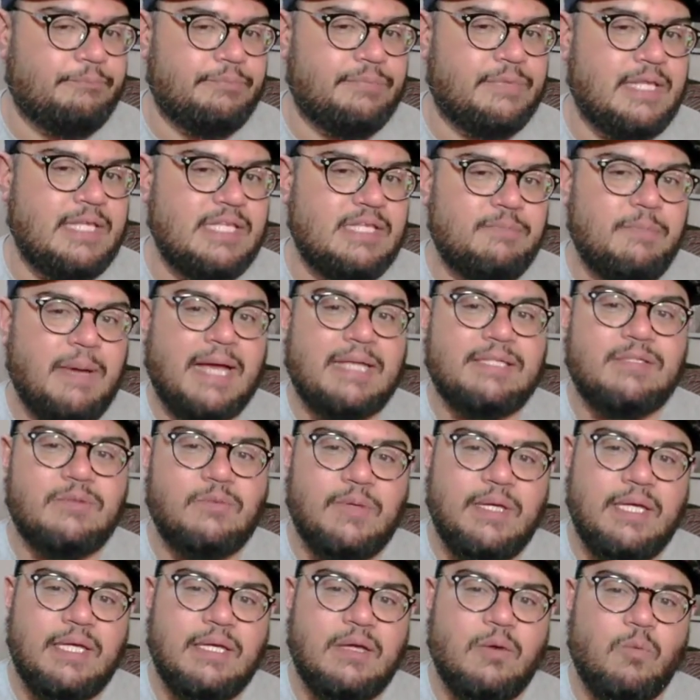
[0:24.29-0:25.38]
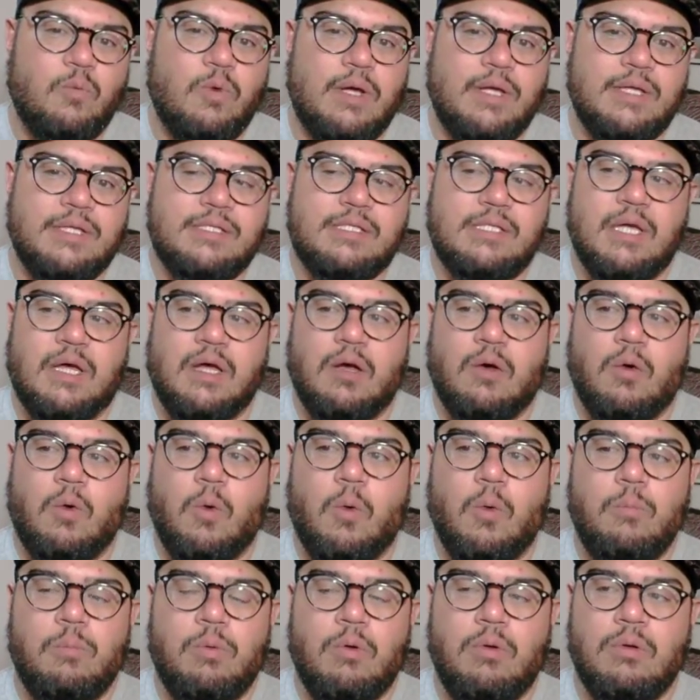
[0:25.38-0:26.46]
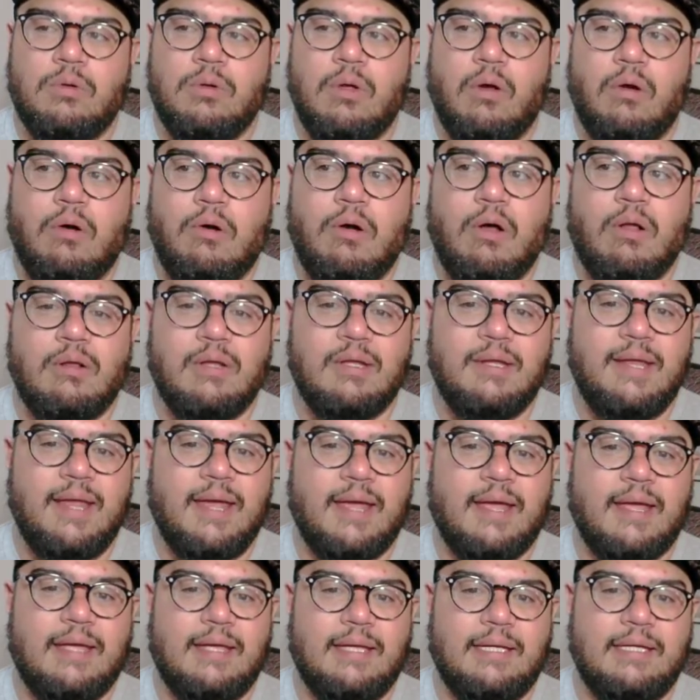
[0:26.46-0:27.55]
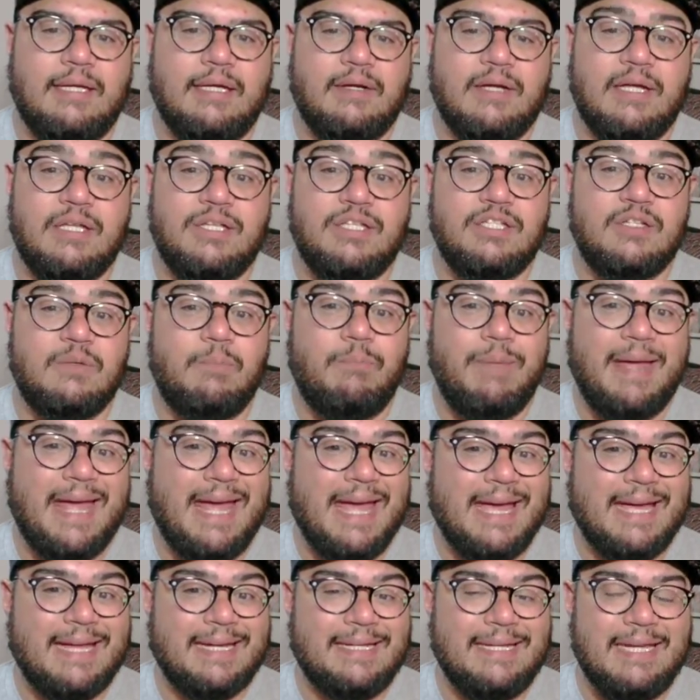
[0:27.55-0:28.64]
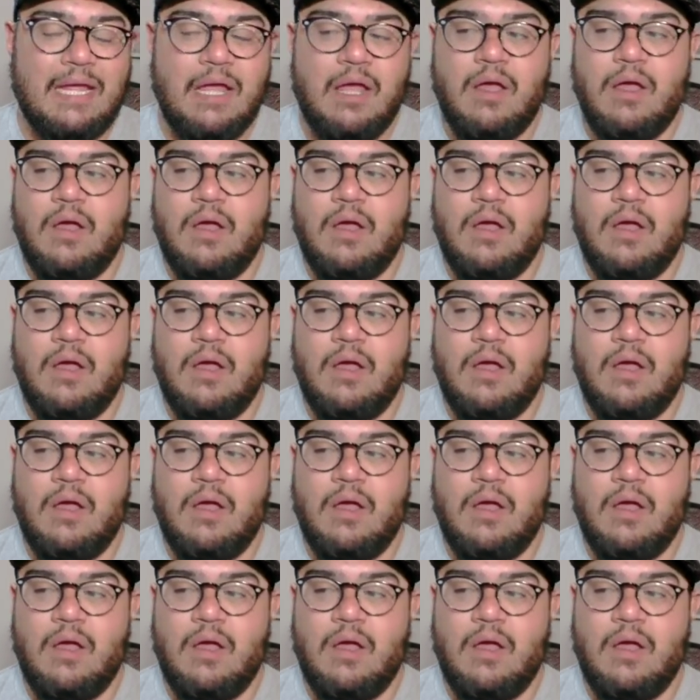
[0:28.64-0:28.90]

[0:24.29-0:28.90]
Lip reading: This past week was Obon holiday here in Japan.